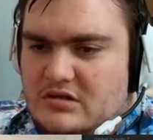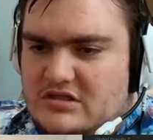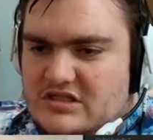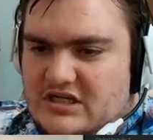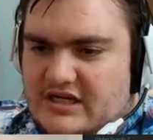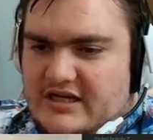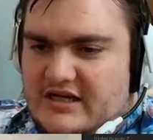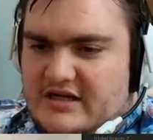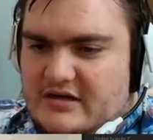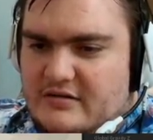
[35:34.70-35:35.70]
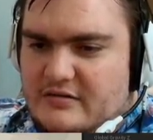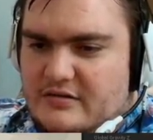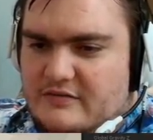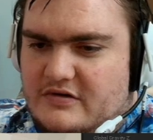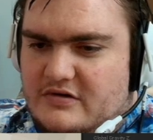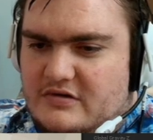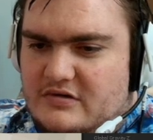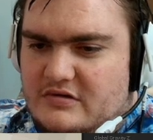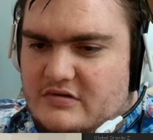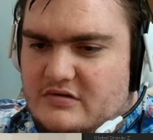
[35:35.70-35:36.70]
slide it on over,
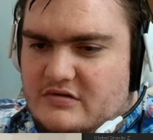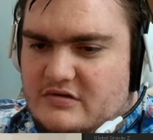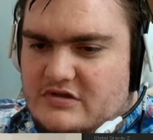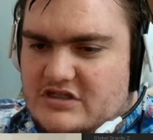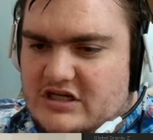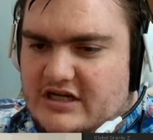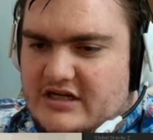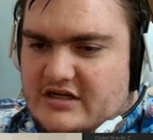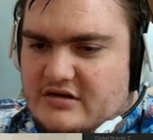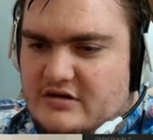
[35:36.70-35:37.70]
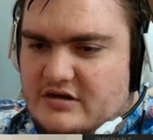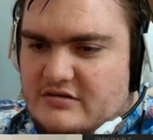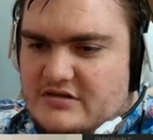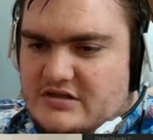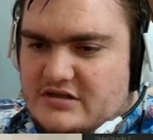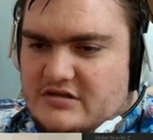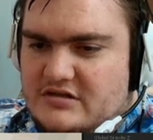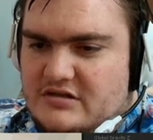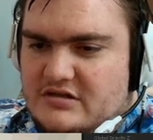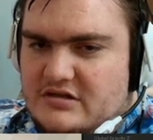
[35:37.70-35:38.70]
slide it across.
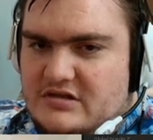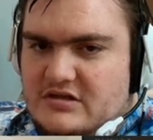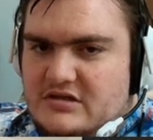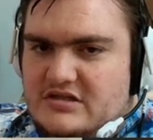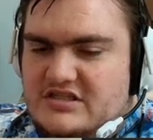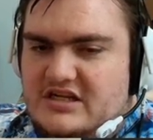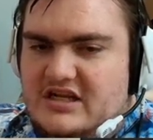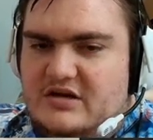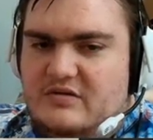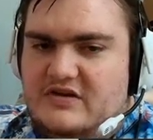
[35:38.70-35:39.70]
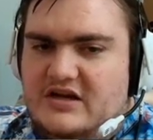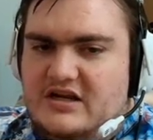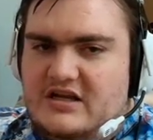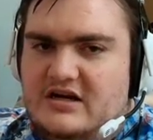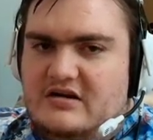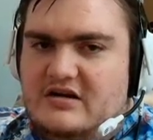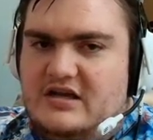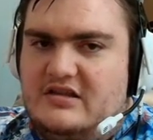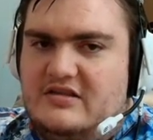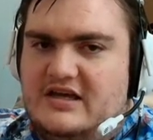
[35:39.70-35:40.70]
So now we've got an
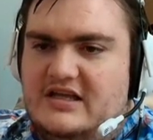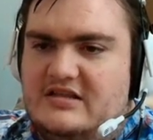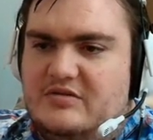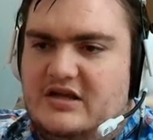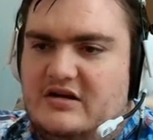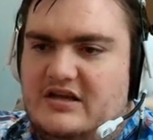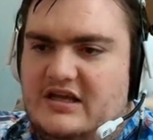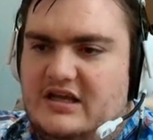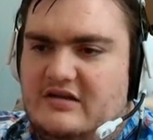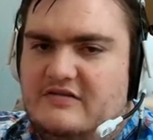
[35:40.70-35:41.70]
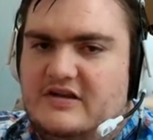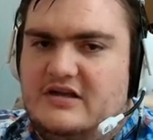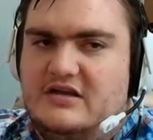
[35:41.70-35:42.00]
area that the player can fit